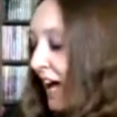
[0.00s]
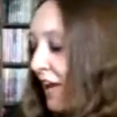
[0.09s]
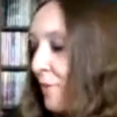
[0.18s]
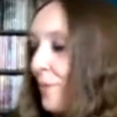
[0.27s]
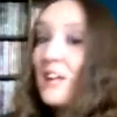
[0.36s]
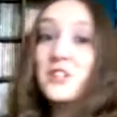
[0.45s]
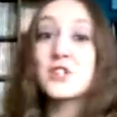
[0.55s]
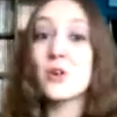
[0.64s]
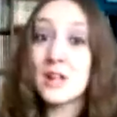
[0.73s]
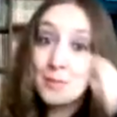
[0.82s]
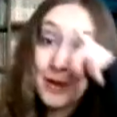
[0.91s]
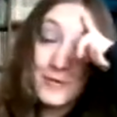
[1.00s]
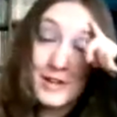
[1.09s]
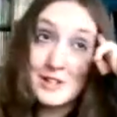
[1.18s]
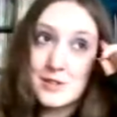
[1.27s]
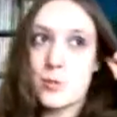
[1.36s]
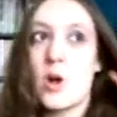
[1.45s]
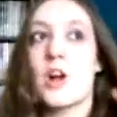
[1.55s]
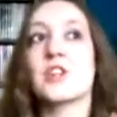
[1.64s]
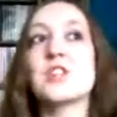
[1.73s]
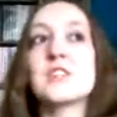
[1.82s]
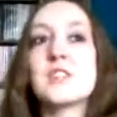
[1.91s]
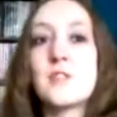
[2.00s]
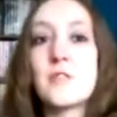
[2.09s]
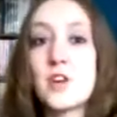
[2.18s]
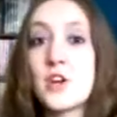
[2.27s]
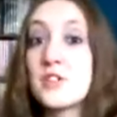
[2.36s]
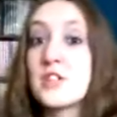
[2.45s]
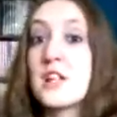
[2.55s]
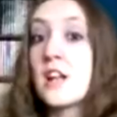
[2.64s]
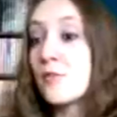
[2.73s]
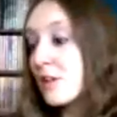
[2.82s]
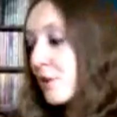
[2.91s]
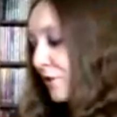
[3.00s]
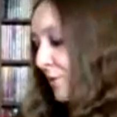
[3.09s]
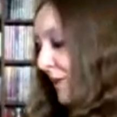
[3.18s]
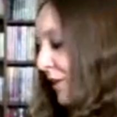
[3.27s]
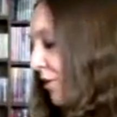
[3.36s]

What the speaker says: And I actually got like my friend at work, she does like the photos, and they're like really awesome. And I